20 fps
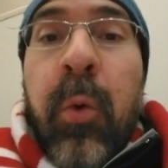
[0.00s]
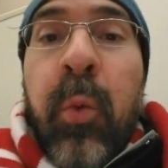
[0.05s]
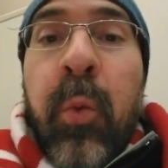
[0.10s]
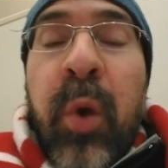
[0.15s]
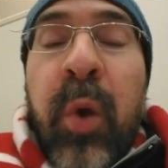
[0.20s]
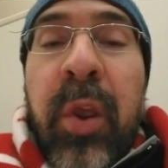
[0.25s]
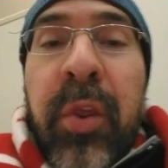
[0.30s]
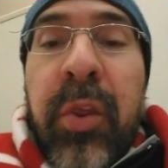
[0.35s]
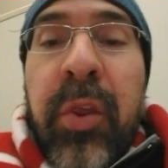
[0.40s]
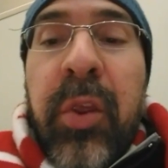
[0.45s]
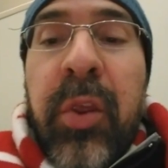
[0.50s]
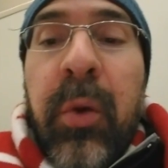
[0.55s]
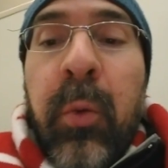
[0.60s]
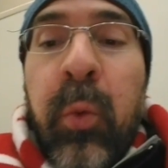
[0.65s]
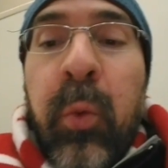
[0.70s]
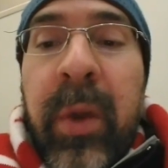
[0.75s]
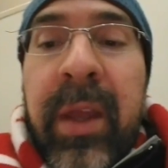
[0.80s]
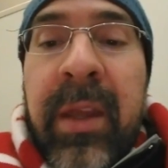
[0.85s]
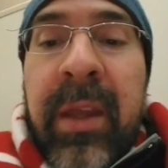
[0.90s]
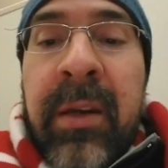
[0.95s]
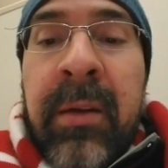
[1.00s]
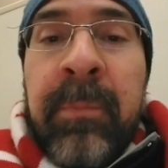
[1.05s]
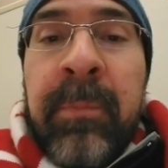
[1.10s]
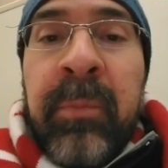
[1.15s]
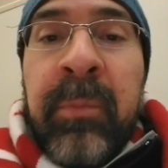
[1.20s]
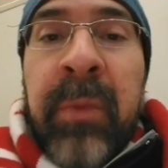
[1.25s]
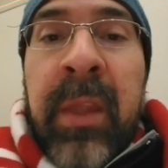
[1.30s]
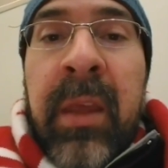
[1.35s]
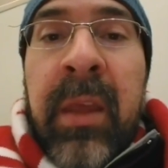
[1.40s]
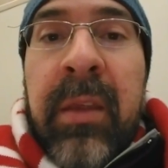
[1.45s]
With the win,
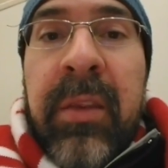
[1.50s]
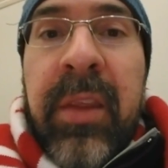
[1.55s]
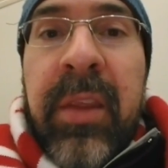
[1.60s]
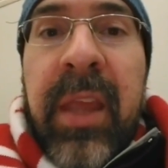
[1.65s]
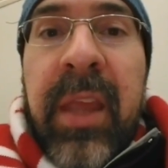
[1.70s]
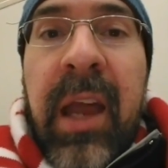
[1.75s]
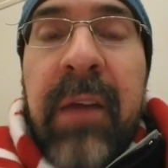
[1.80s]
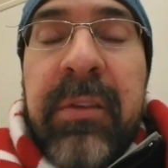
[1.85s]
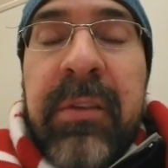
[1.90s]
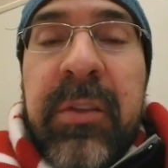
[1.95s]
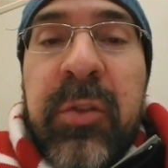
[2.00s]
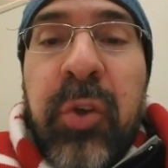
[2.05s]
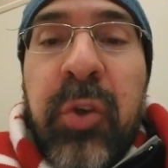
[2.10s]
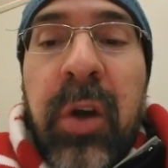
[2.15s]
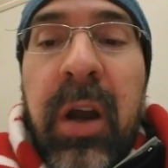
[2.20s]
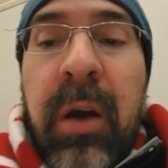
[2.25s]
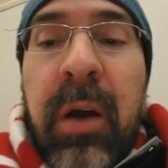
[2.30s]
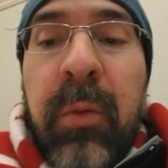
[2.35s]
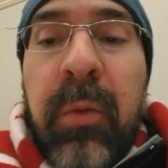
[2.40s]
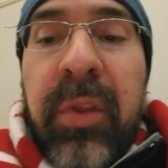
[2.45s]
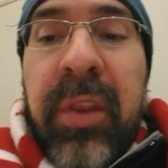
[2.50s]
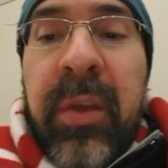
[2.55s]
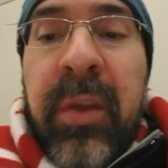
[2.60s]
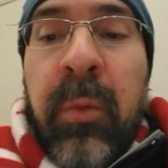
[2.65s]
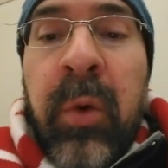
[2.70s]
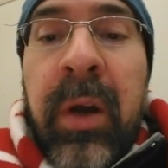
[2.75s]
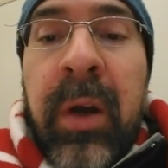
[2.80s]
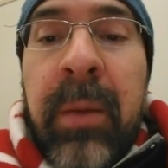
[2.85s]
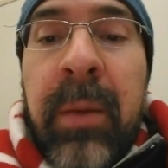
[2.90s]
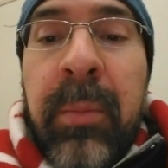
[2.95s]
the Avs draw
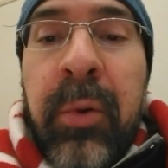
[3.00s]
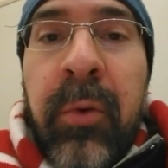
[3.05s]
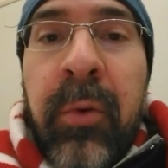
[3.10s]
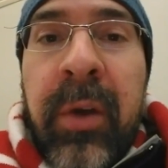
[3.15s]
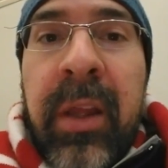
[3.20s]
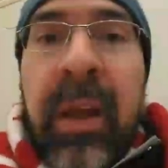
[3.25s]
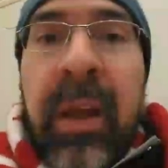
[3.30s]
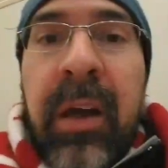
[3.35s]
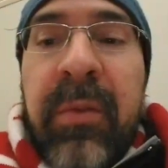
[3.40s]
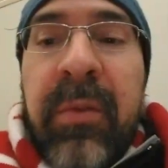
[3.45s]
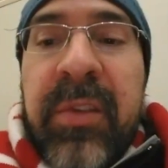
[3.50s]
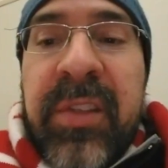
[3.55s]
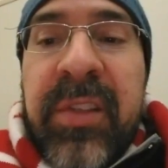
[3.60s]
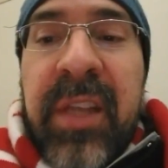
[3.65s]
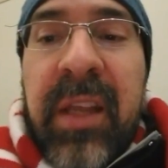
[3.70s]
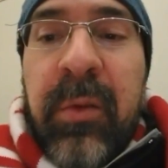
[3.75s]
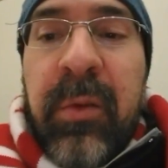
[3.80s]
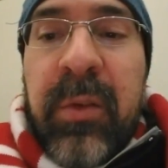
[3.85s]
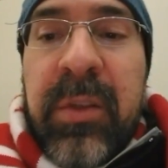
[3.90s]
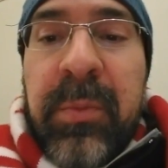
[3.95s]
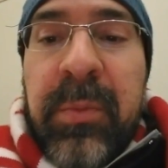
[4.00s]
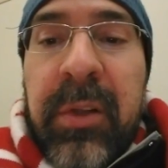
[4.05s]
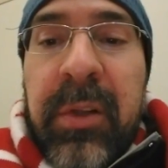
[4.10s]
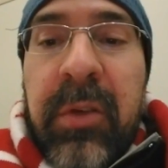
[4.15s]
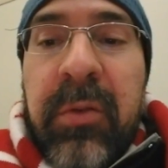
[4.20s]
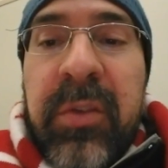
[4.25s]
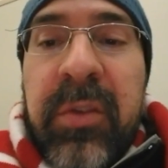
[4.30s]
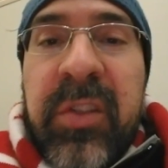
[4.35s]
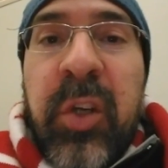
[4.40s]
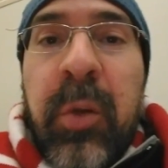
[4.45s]
within 1 point of the St. Louis
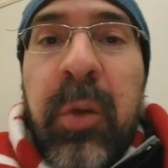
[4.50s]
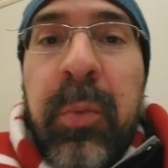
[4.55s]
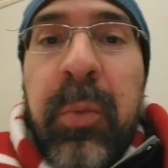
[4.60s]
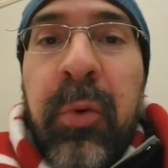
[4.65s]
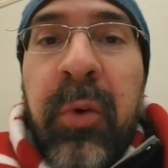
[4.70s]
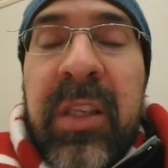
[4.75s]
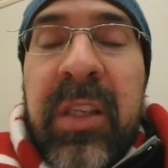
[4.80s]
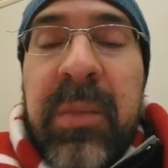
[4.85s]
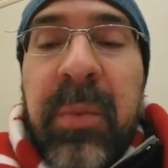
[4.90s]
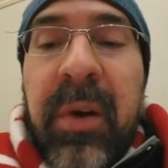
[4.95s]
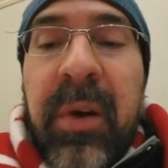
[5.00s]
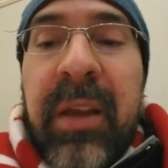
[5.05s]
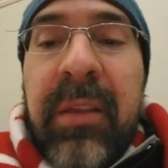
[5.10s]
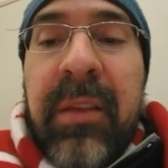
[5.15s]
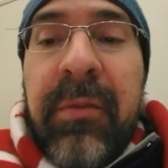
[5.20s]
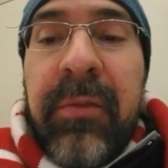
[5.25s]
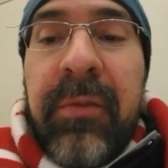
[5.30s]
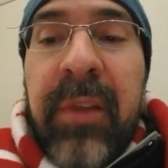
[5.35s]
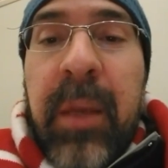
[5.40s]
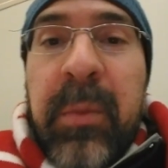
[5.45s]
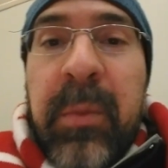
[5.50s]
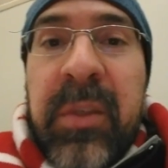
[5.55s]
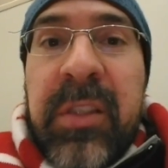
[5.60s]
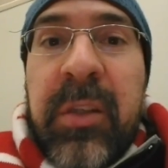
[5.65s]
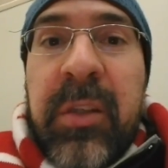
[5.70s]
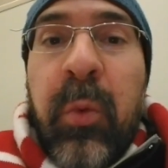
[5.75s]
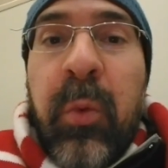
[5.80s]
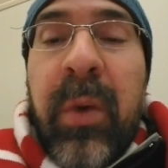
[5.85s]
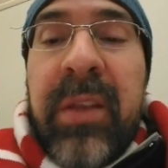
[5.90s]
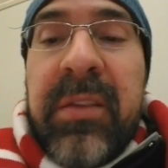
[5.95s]
Blues, 2 points behind the Flames.
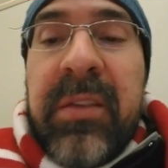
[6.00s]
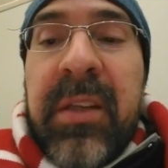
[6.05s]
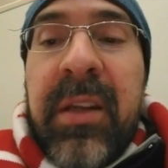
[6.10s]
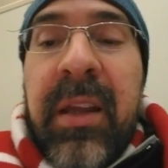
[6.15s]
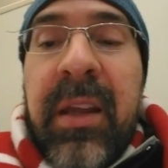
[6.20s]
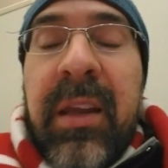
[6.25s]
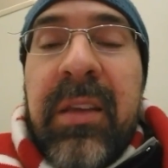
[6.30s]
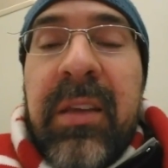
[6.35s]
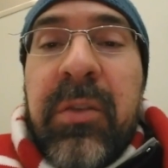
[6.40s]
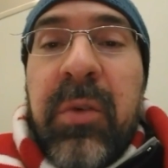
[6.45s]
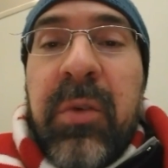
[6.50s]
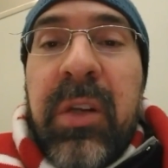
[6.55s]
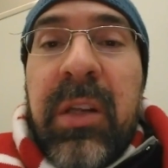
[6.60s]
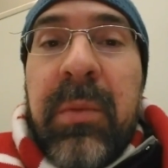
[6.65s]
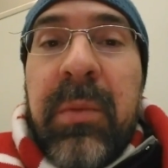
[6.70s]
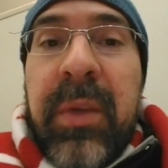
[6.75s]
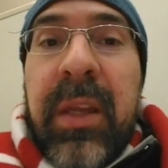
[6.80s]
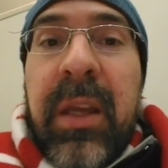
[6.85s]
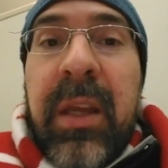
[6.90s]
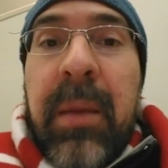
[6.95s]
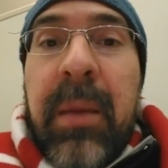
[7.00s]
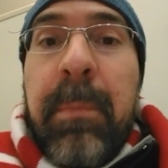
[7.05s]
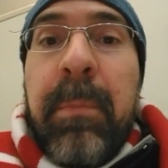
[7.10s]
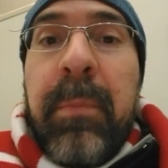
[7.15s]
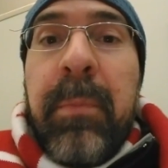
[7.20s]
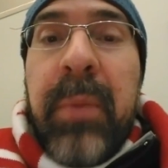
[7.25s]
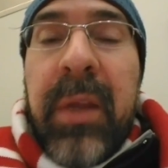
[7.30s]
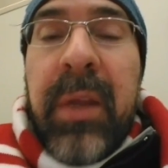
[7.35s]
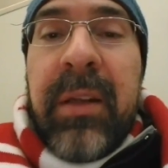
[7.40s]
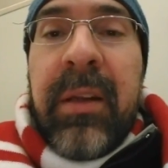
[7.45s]
So Wednesday night is going to be a
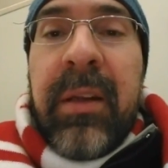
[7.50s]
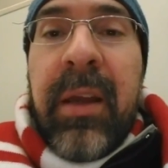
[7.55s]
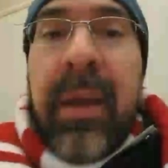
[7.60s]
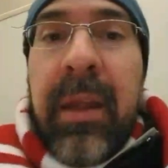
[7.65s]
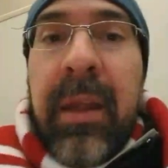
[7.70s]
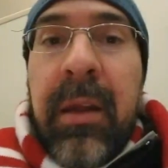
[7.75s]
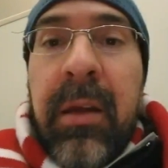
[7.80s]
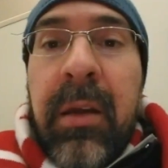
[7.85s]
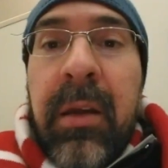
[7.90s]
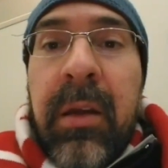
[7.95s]
big night